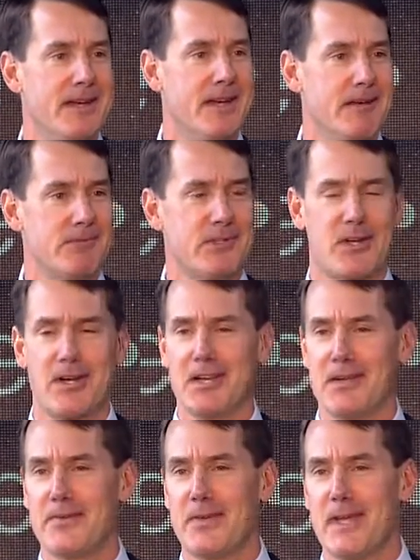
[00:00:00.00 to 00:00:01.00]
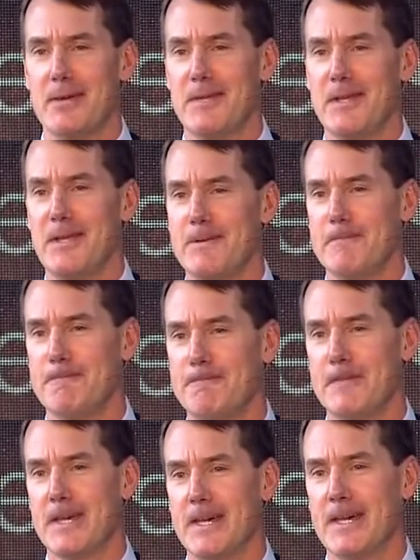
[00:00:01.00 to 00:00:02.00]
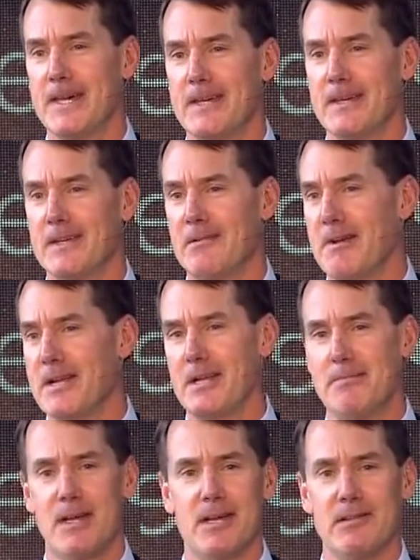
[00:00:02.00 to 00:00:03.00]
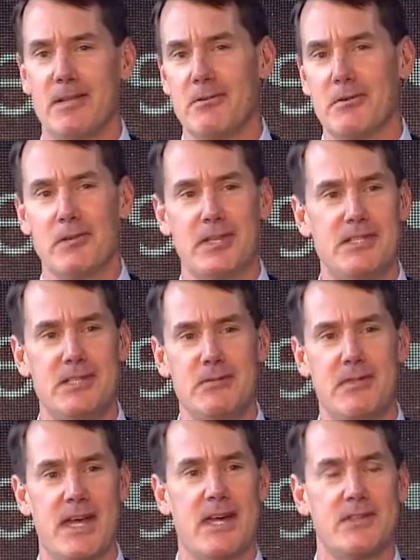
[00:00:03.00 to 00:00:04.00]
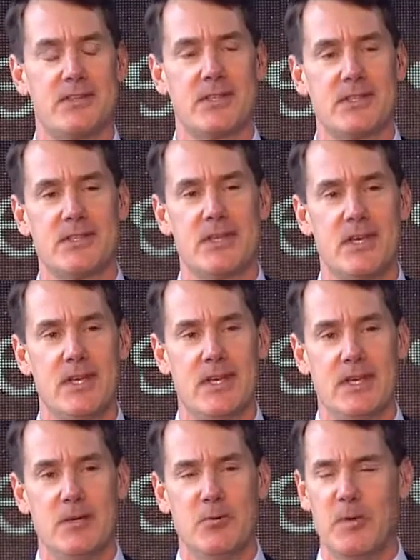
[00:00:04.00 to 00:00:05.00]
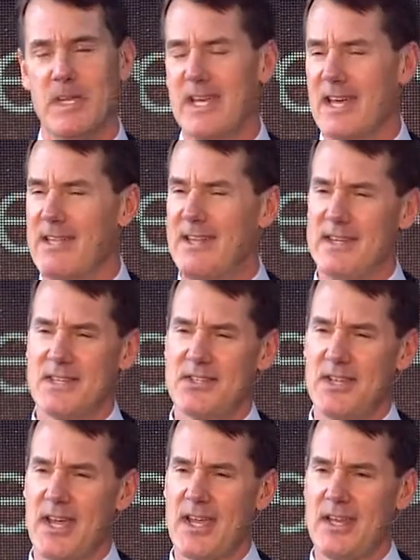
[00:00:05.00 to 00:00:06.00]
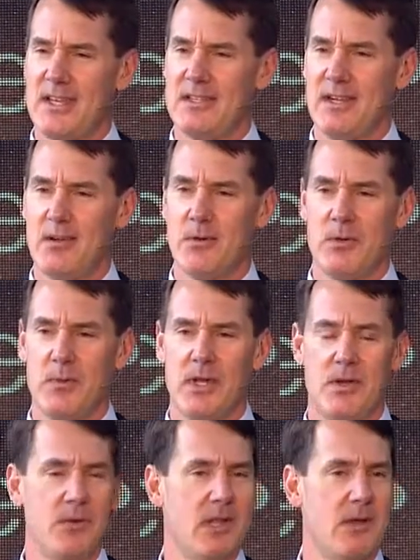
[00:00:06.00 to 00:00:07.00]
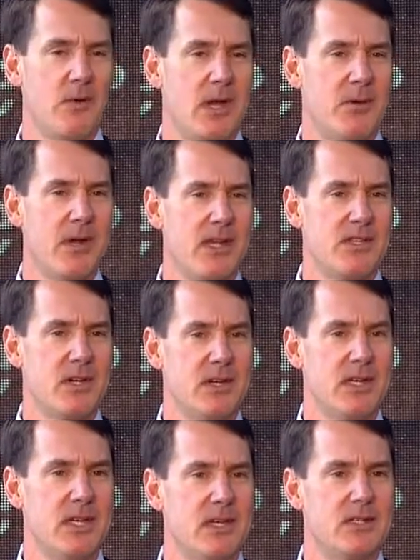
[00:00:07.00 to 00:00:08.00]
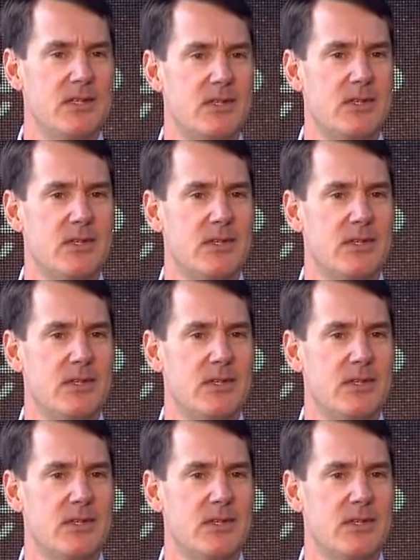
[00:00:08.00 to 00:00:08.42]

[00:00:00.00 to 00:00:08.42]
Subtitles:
started a family. And around about early 2000s, we kind of decided, you know what, we don't really want to raise our kids